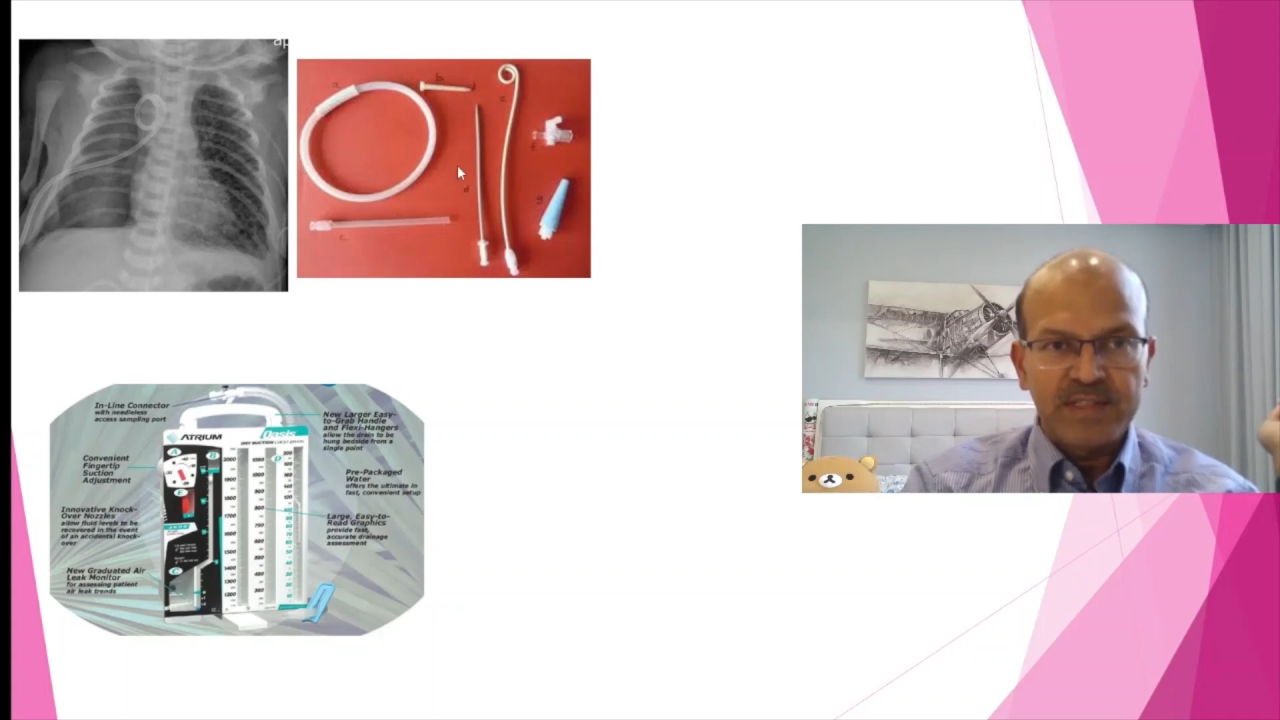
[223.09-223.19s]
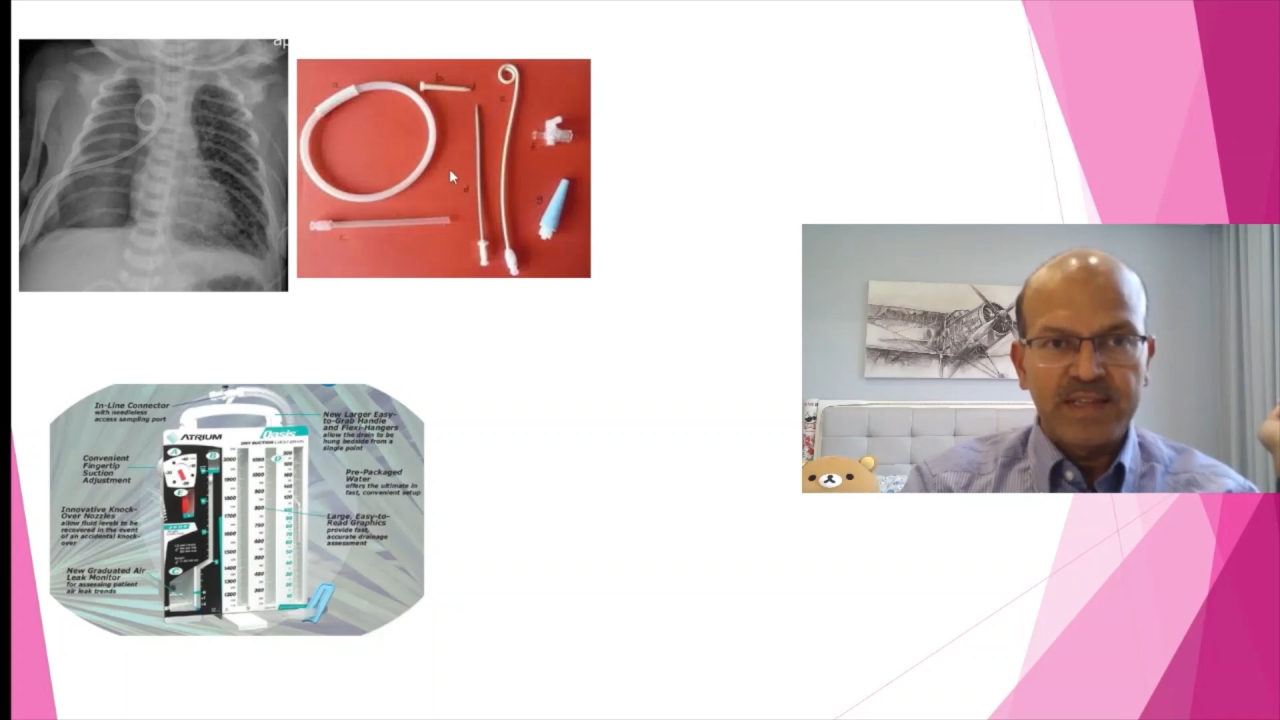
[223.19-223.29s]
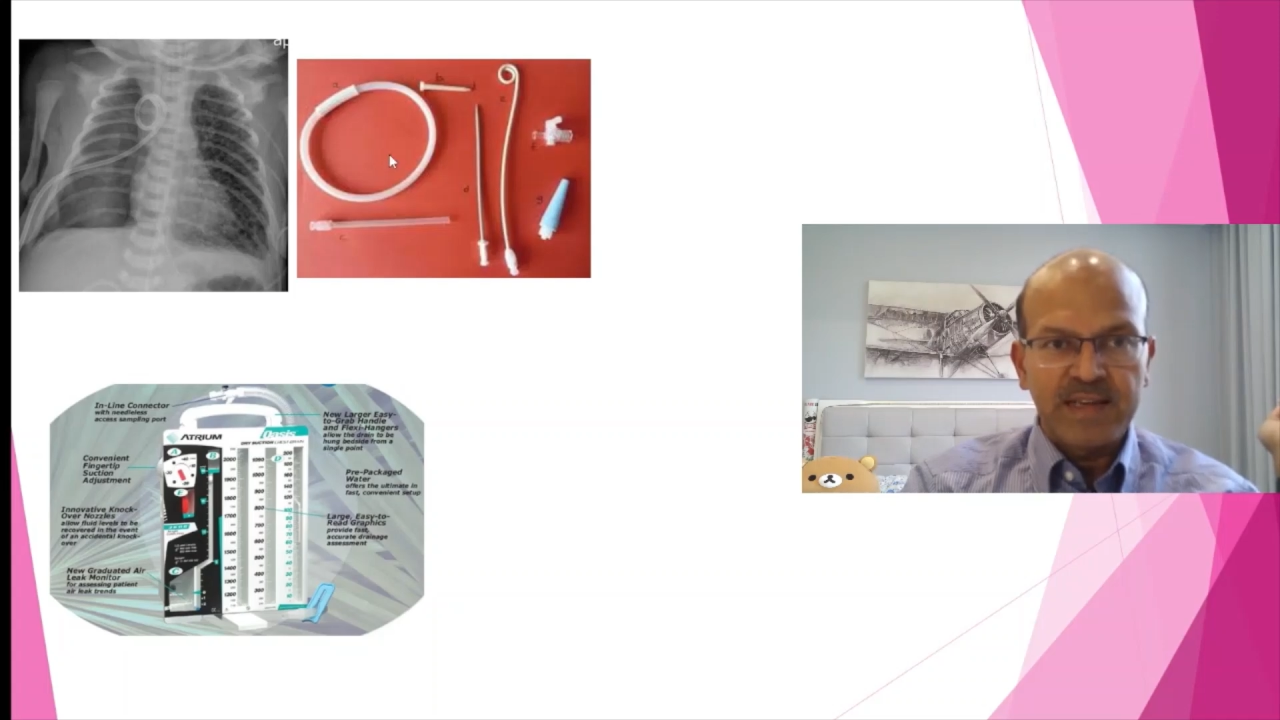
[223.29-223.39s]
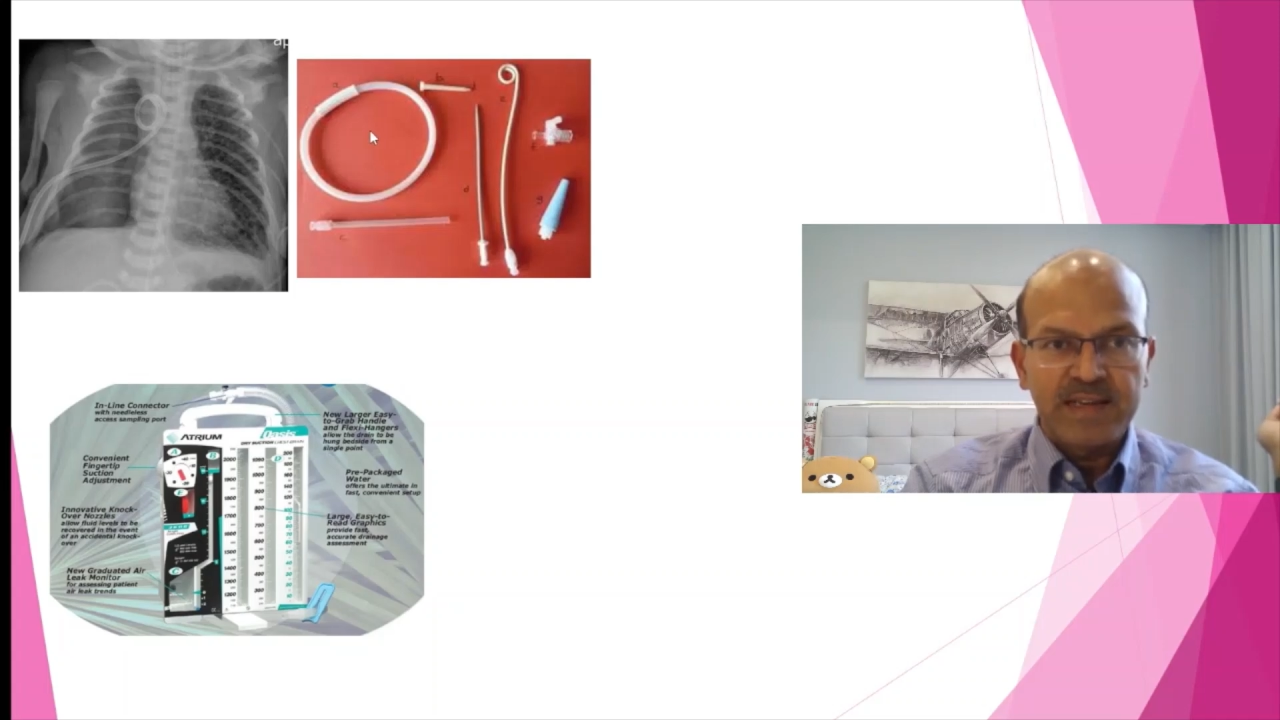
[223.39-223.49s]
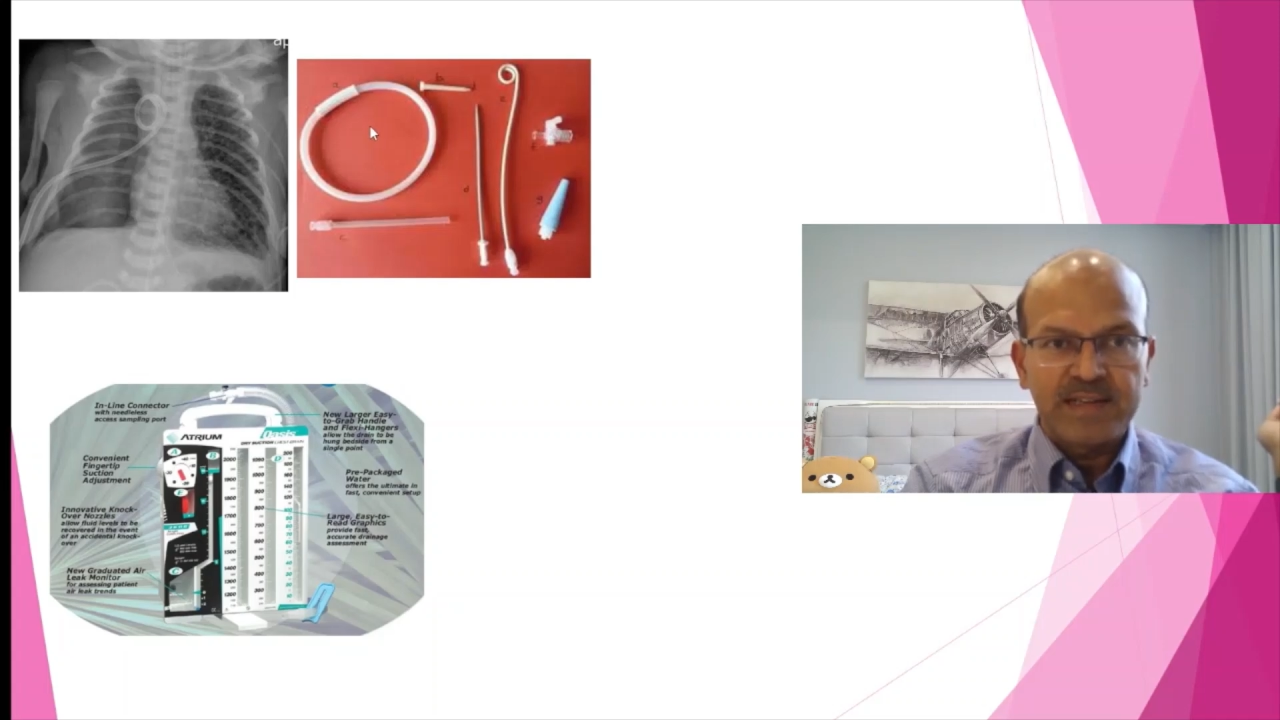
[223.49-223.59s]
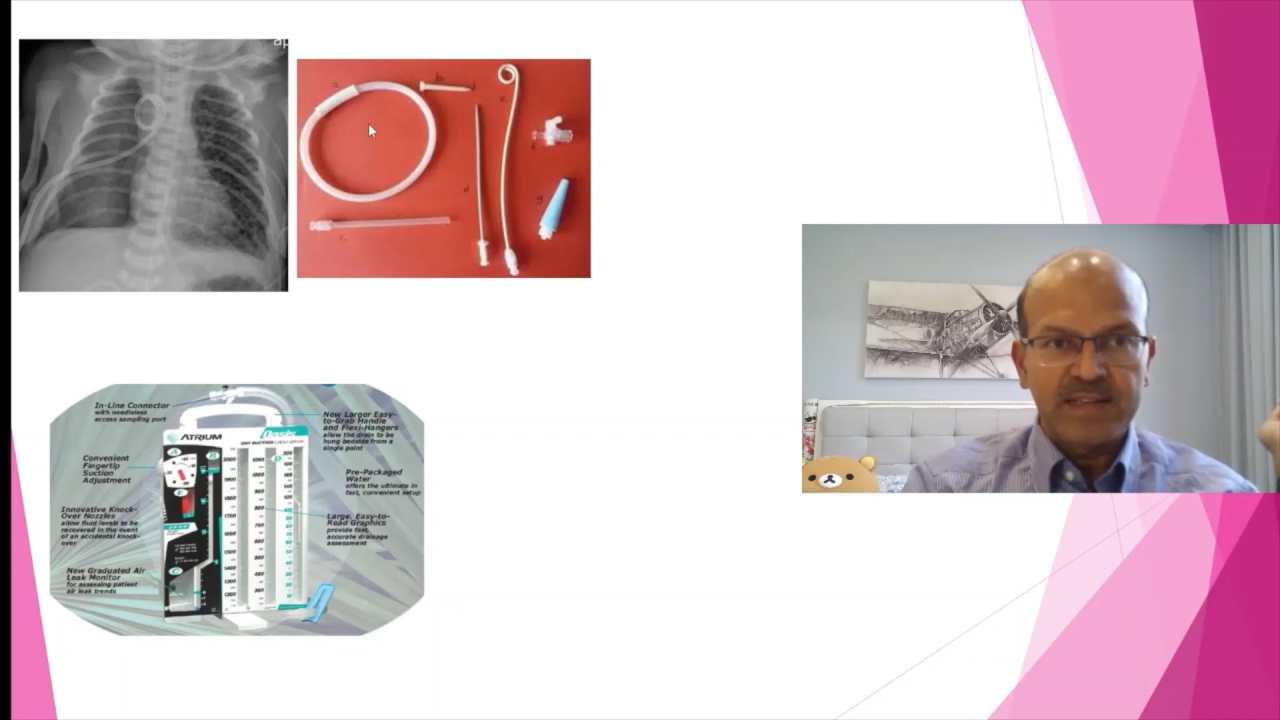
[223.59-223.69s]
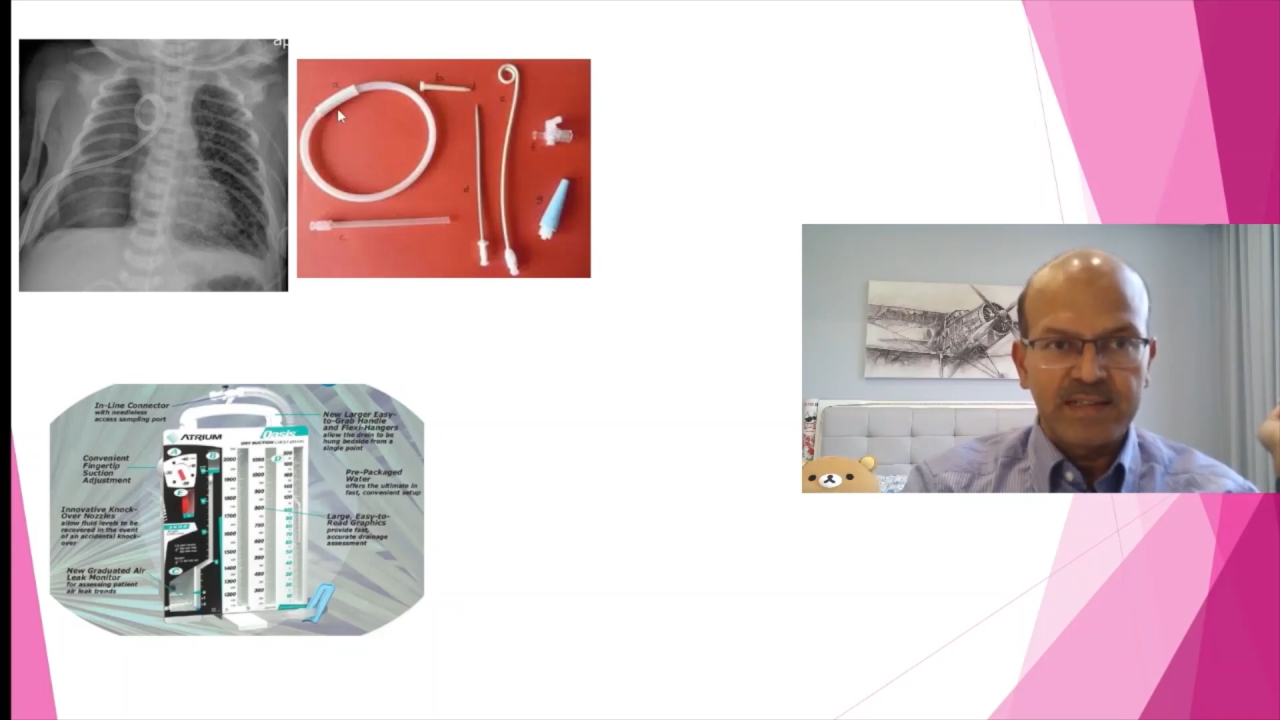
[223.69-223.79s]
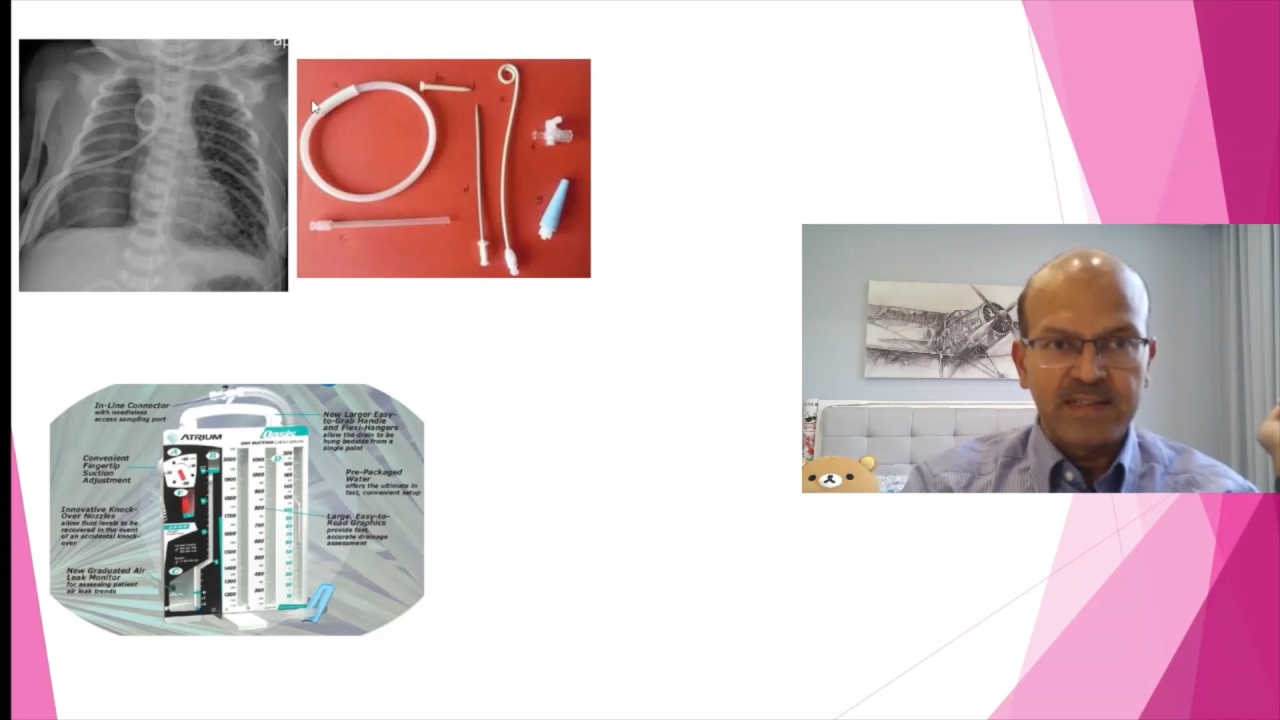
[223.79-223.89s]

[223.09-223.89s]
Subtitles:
dilator,